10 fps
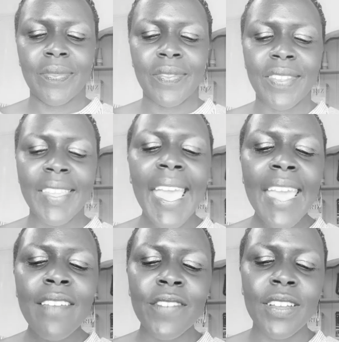
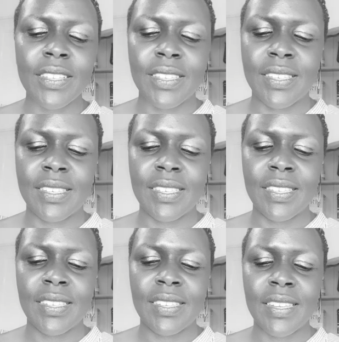gave us
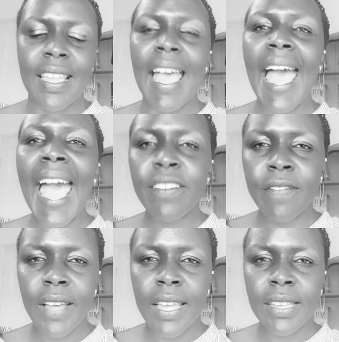
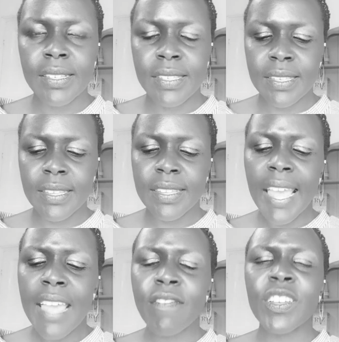advice,
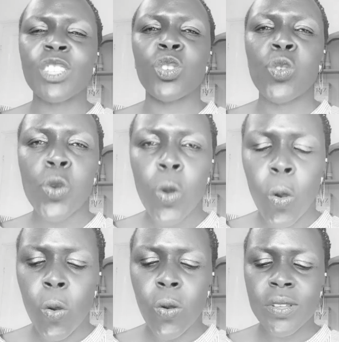gave us
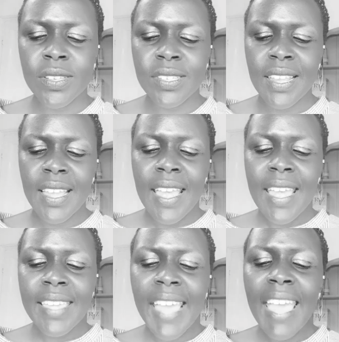laws,
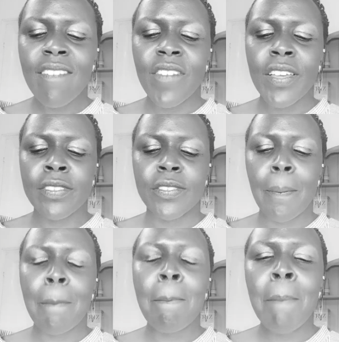gave us
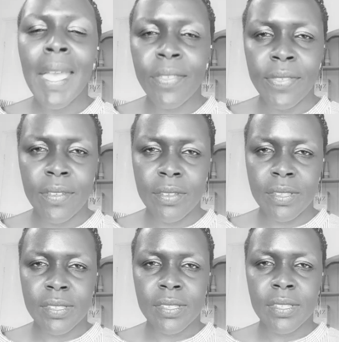
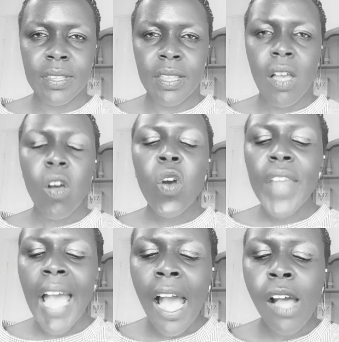methods on
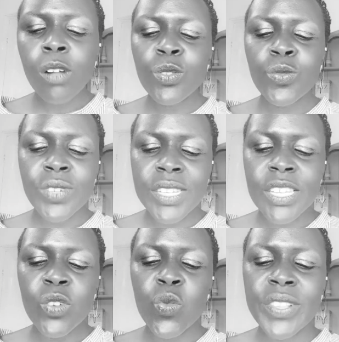how to
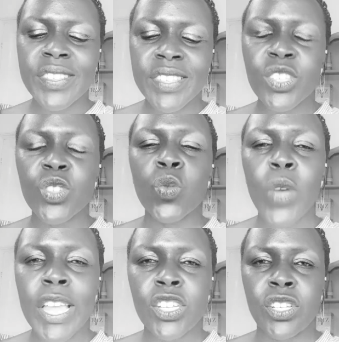deal with
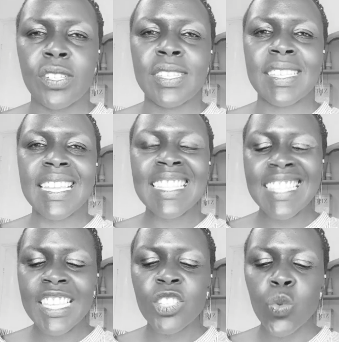situations in
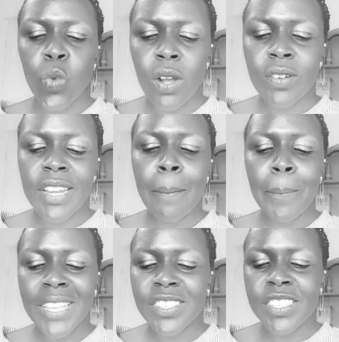this world and
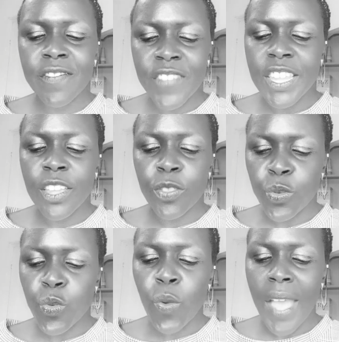persevere
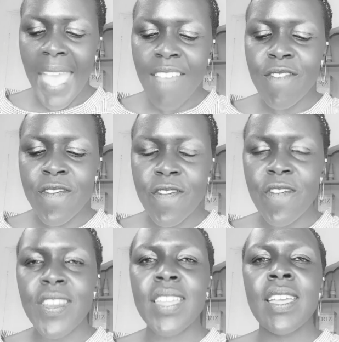through
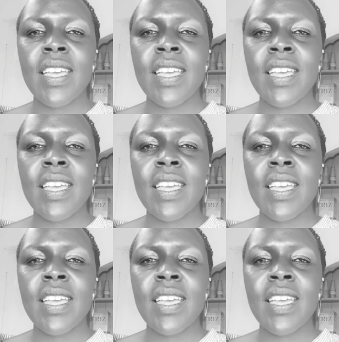every